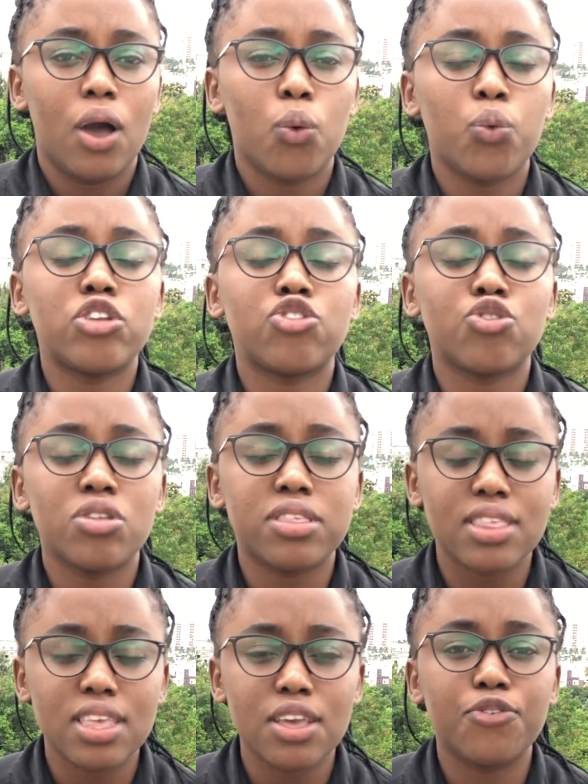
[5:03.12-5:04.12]
we should
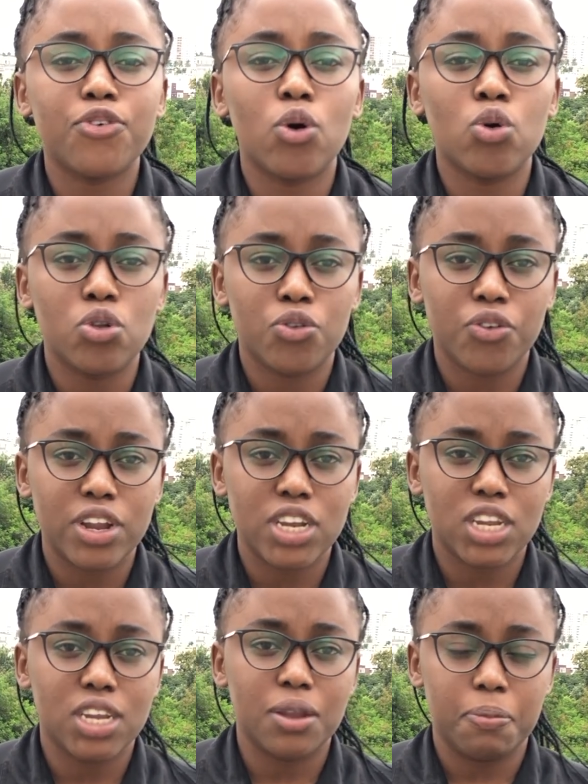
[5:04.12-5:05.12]
seek for good
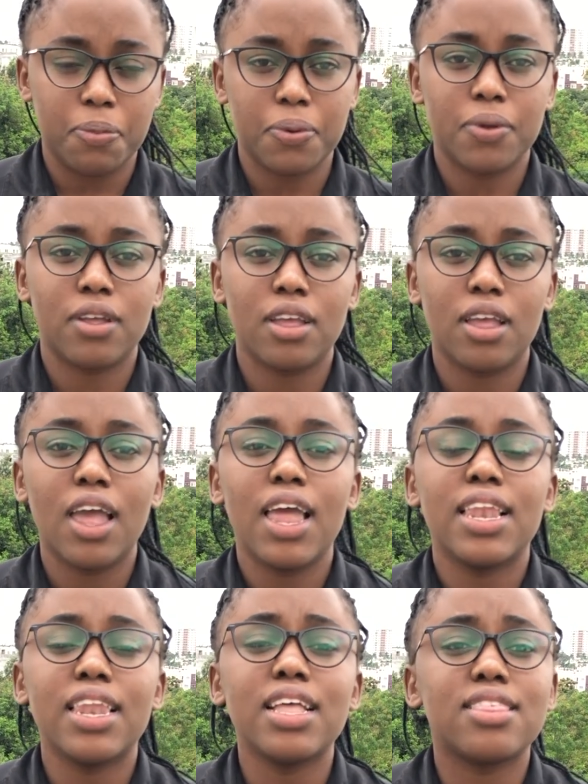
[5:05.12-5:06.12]
friendship.
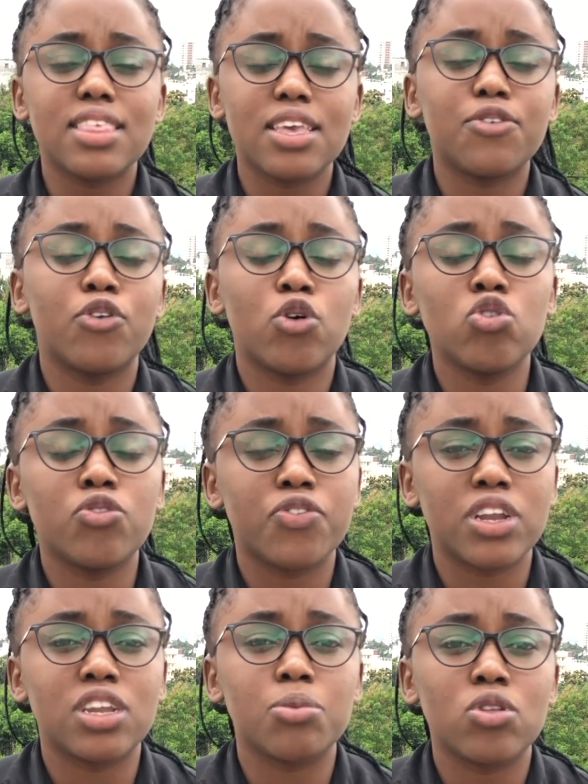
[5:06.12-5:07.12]
Let's seek for good
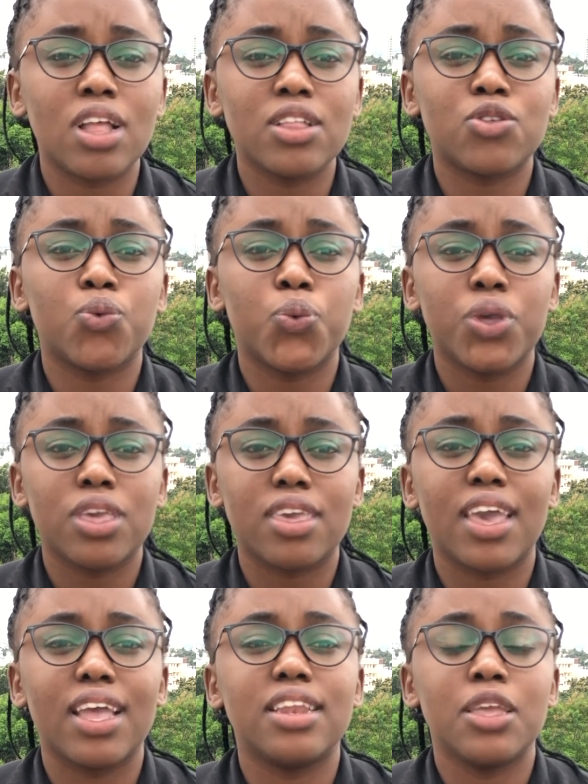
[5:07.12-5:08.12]
friendship so that we
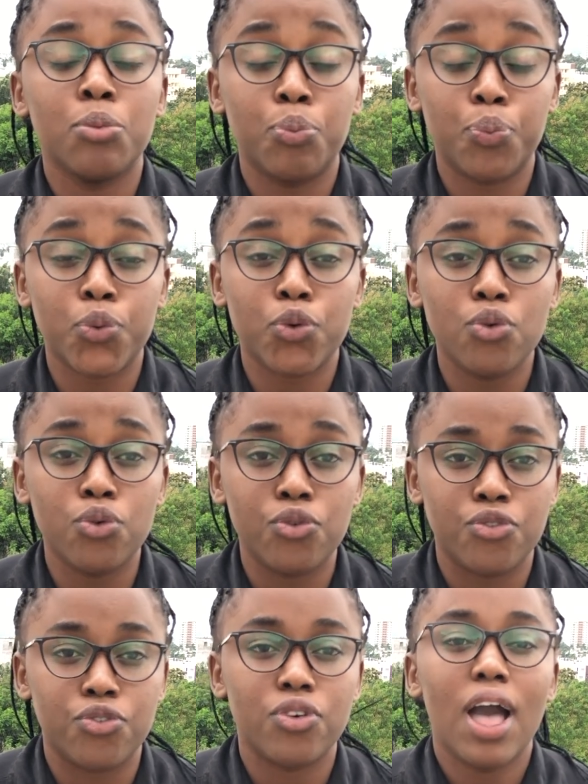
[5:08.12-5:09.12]
can improve
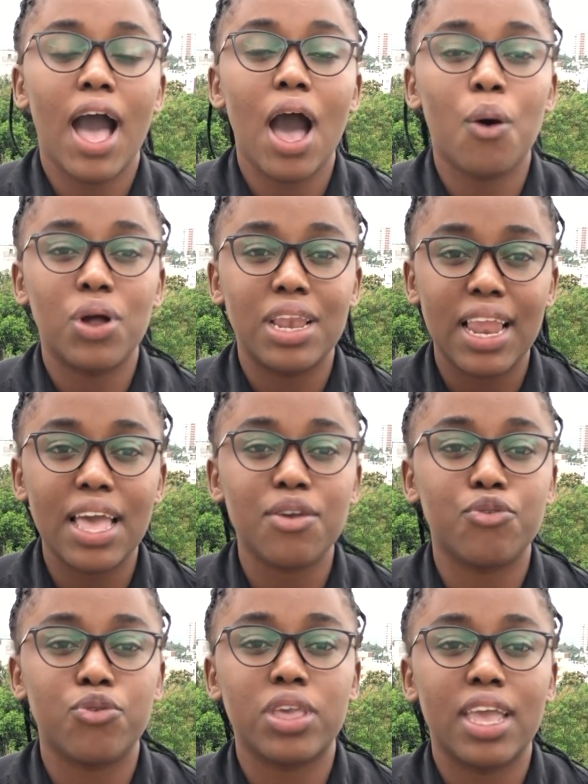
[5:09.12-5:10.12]
our life,
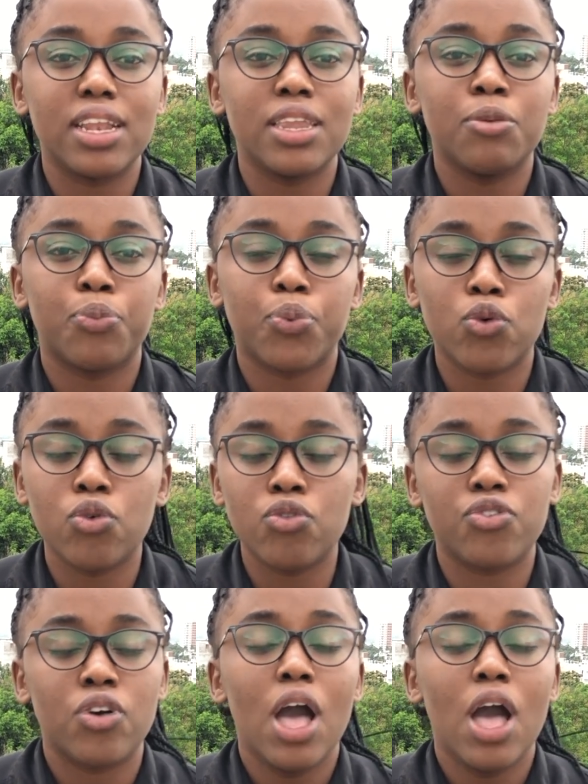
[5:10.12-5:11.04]
we can improve